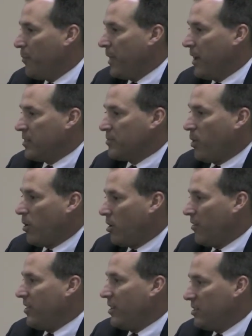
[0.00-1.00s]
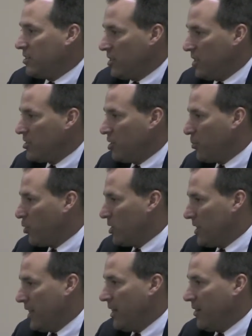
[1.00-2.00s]
as part of the
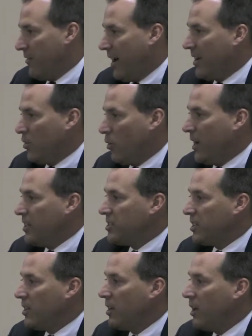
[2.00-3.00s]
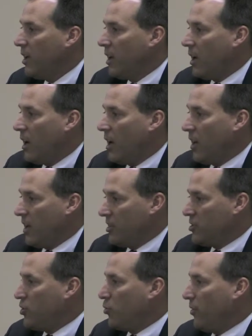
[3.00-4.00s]
superintendent evaluation,
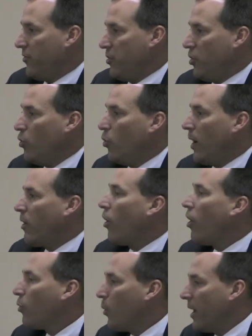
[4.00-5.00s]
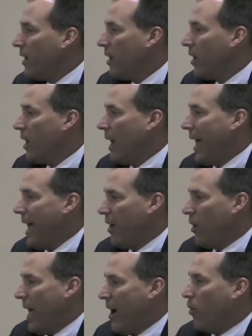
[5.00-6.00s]
is to review where are we,
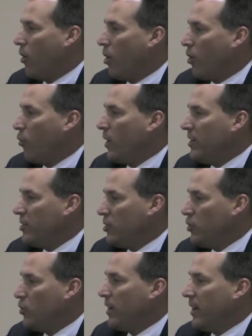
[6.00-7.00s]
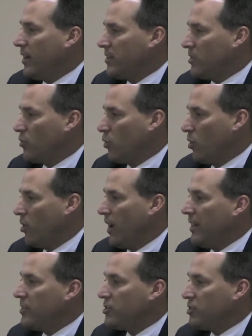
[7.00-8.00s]
how are we doing as it
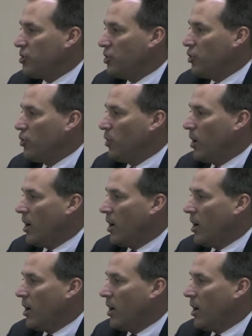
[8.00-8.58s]
relates to